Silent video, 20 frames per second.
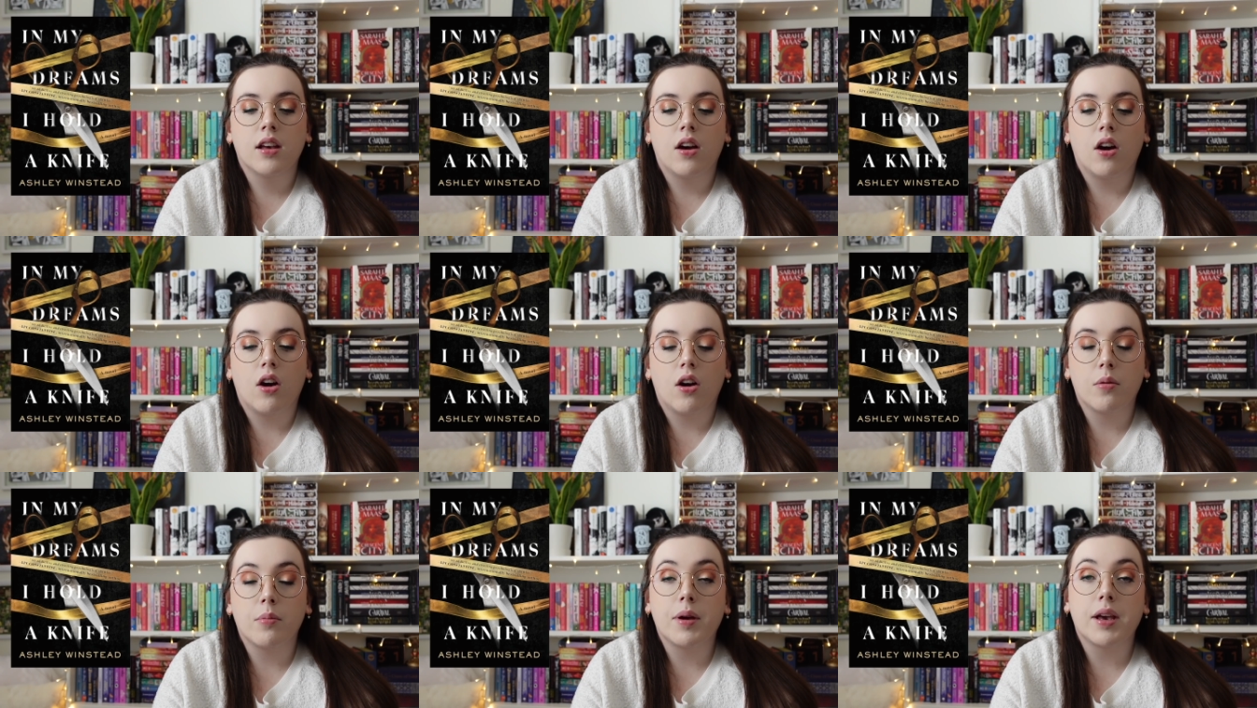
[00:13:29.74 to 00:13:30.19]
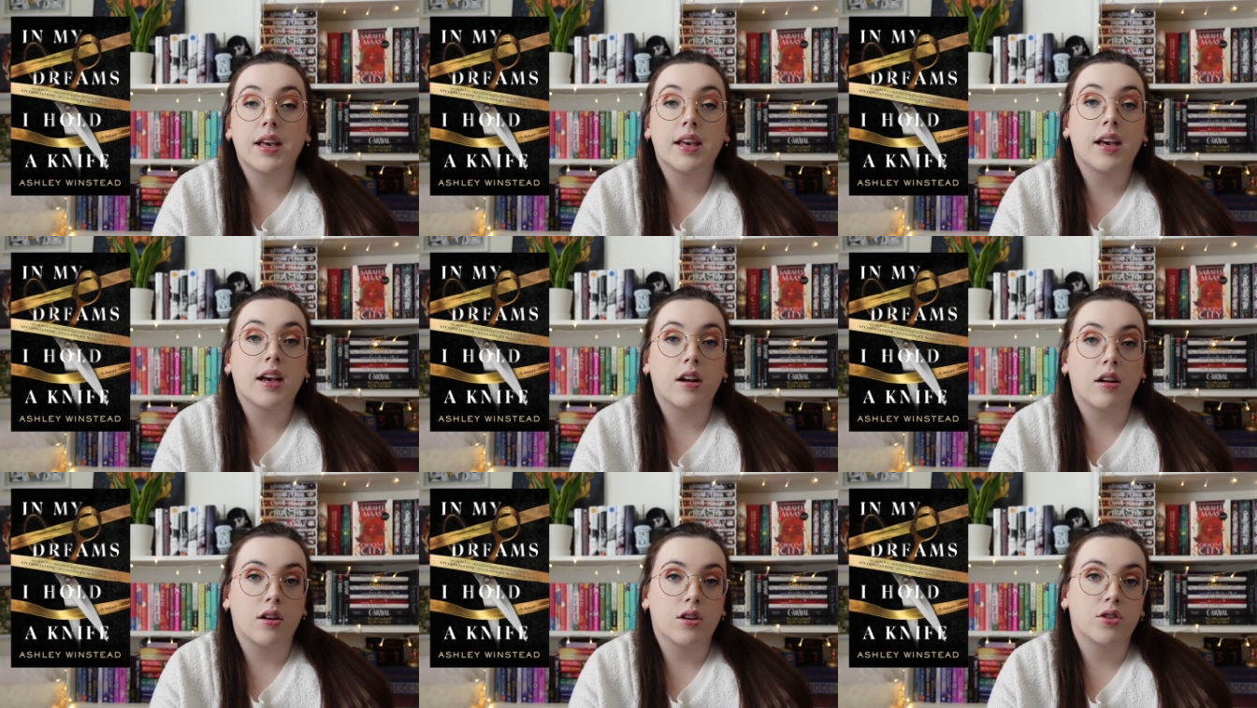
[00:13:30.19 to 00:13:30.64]
our main
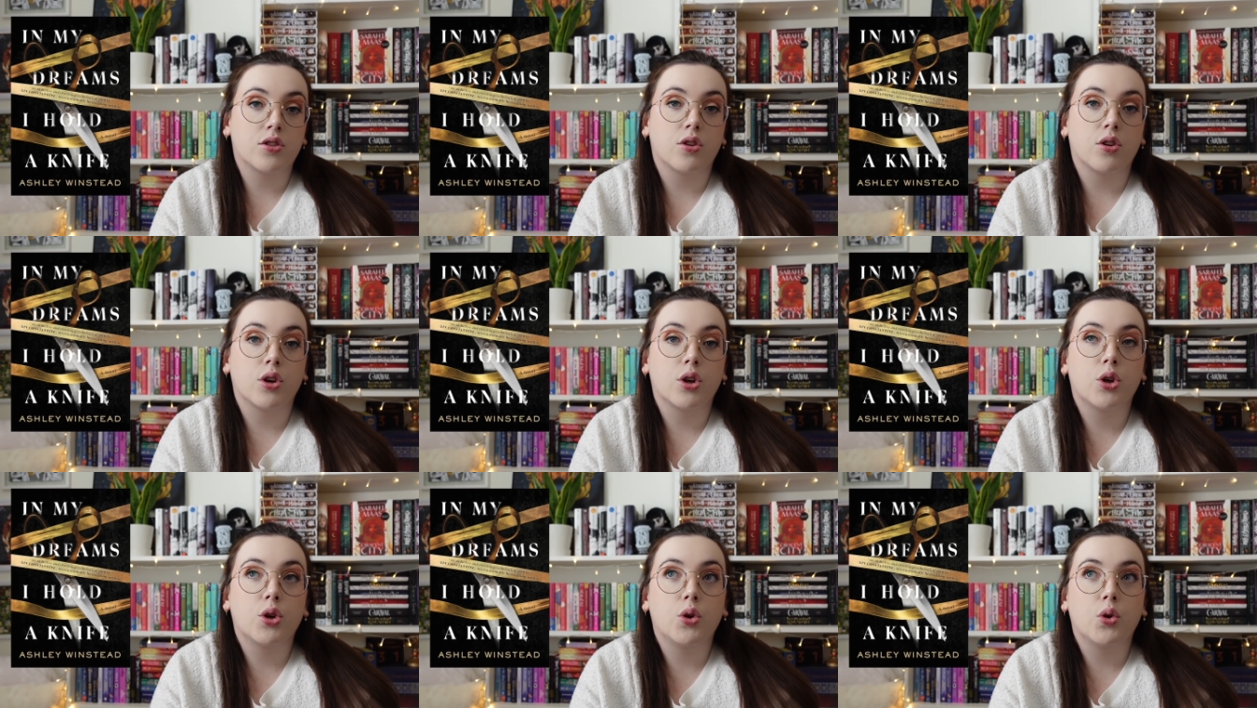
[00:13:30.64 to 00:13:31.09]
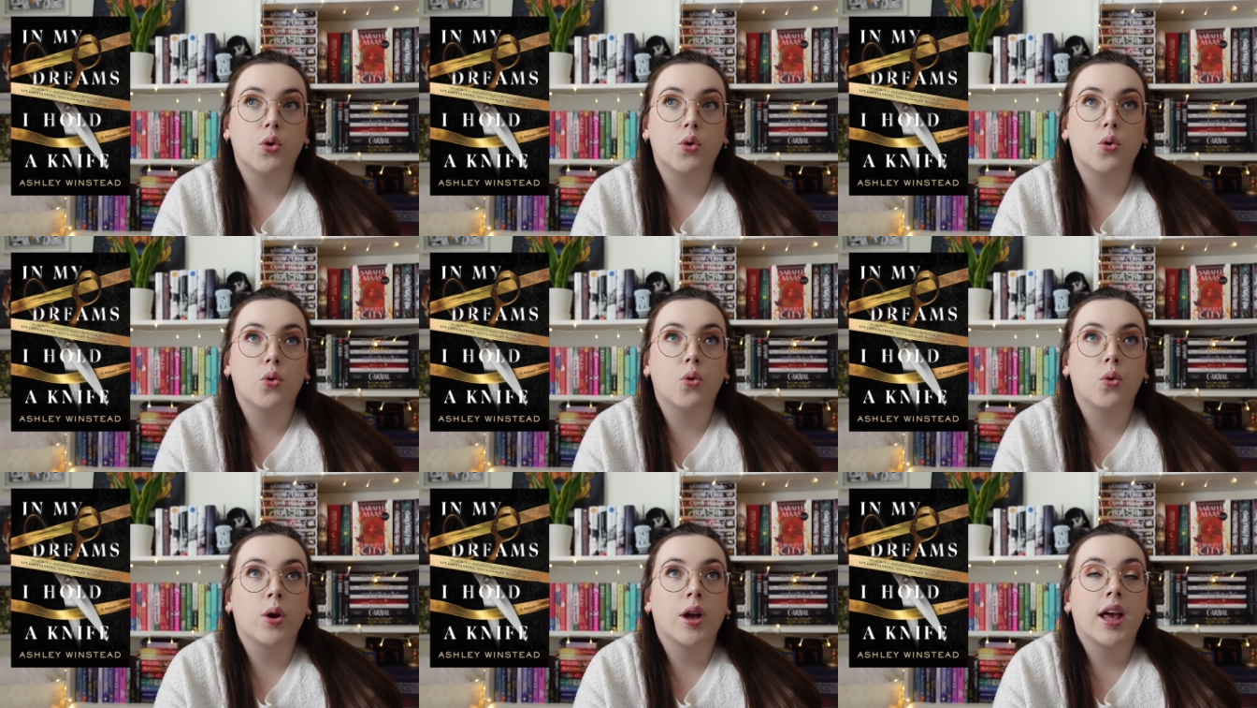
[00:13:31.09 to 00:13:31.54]
character
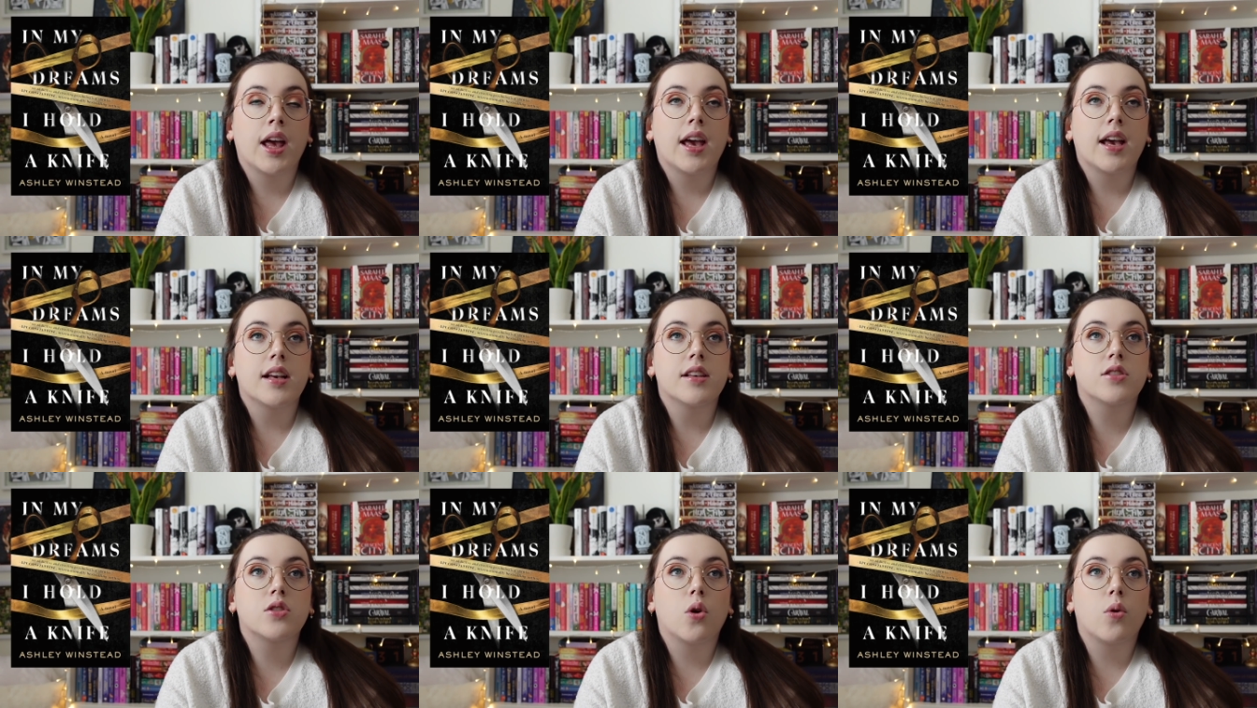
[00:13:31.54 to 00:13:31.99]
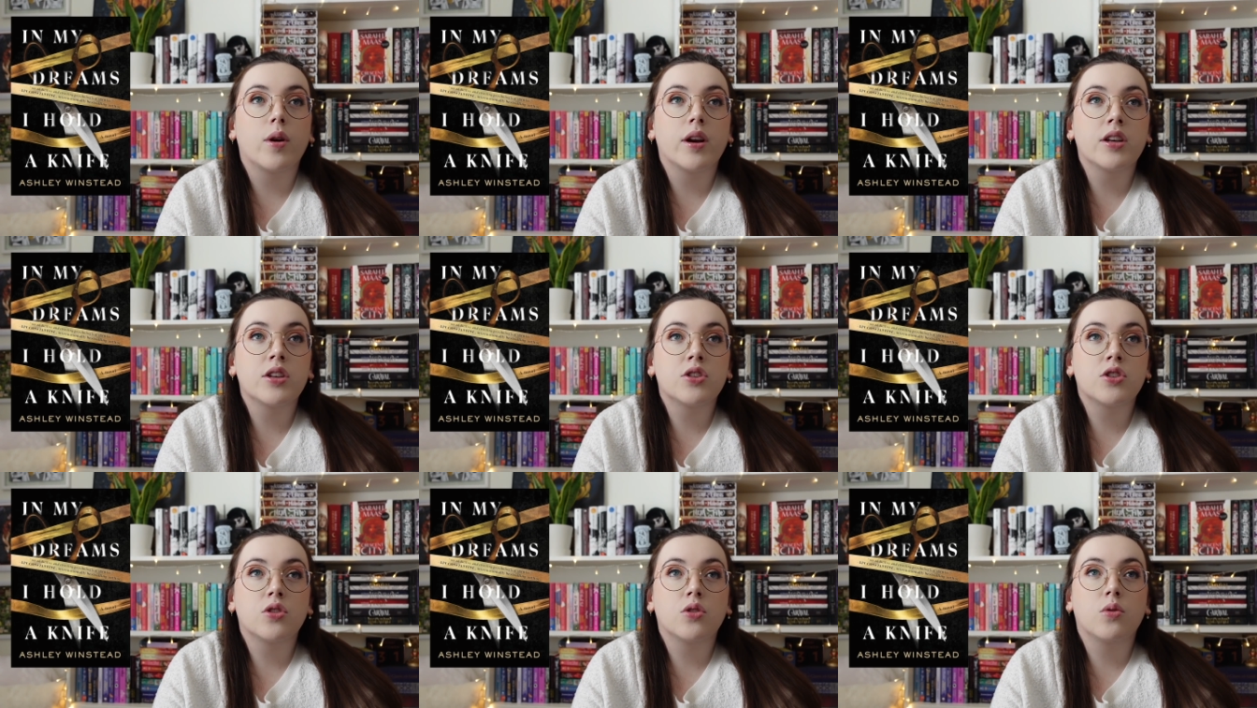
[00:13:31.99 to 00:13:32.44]
who is
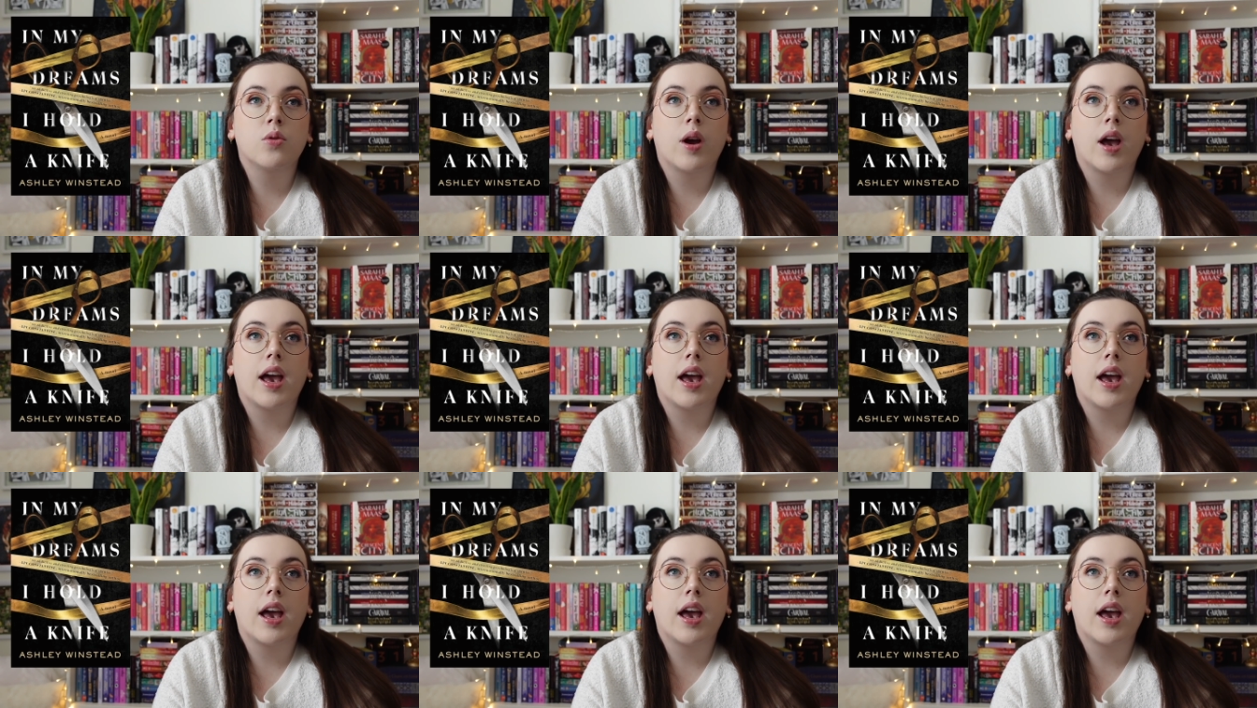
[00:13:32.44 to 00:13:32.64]
going to